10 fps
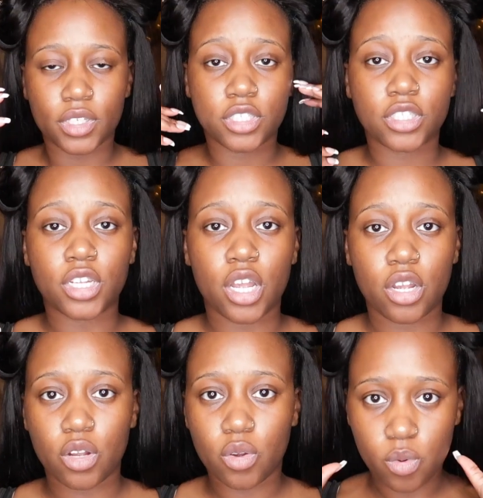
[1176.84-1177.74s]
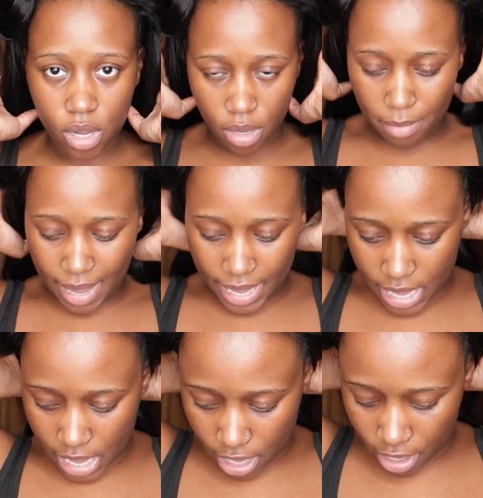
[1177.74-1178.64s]
So my
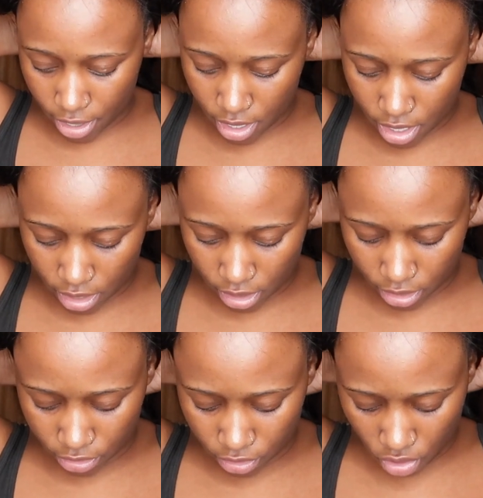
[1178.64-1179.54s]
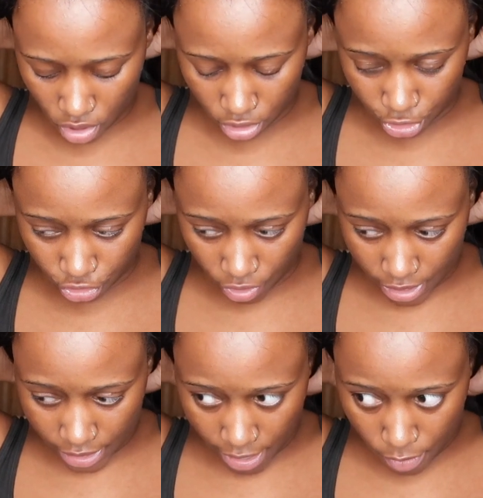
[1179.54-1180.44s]
hair is all
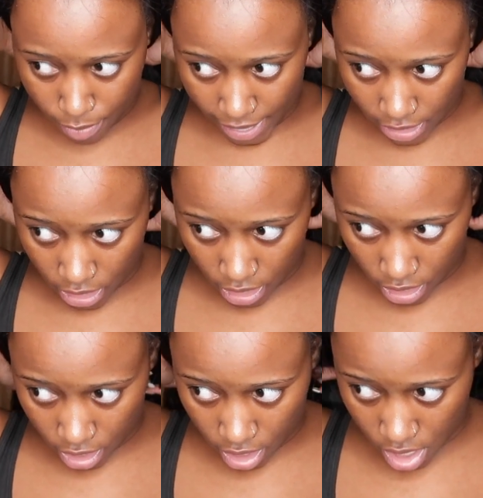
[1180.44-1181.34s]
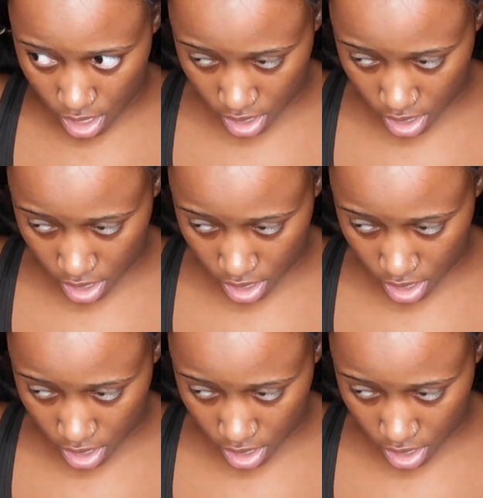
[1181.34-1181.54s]
straightened out back here.